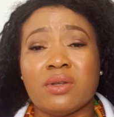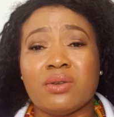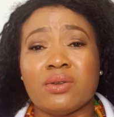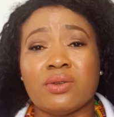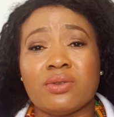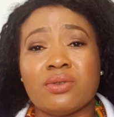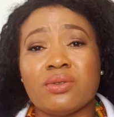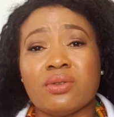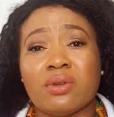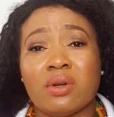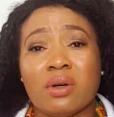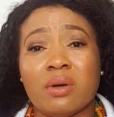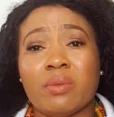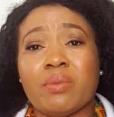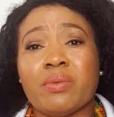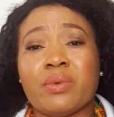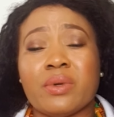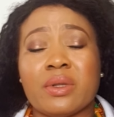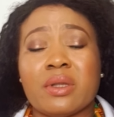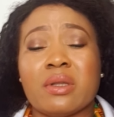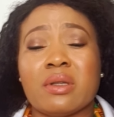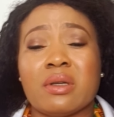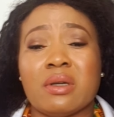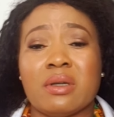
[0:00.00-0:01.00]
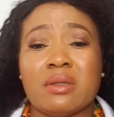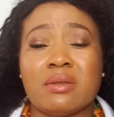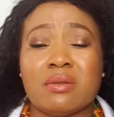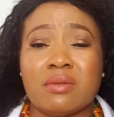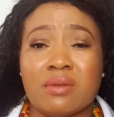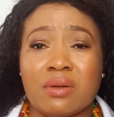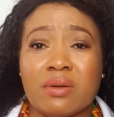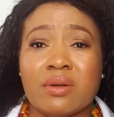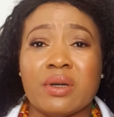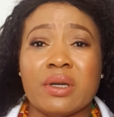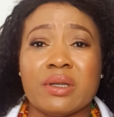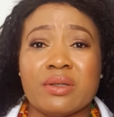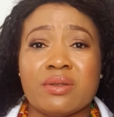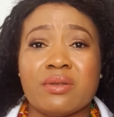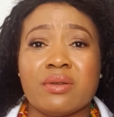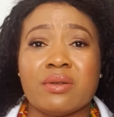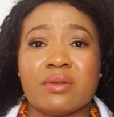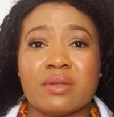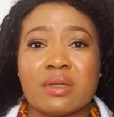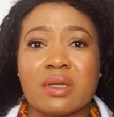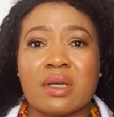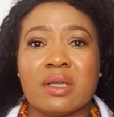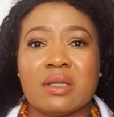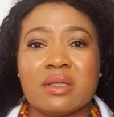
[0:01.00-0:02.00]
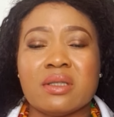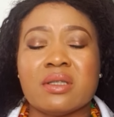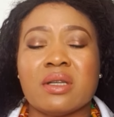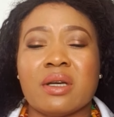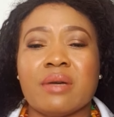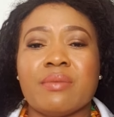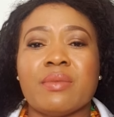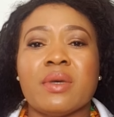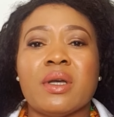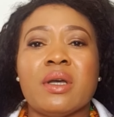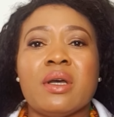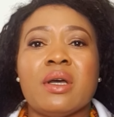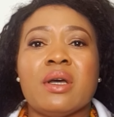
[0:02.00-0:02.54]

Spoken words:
you grew up with as your skin type.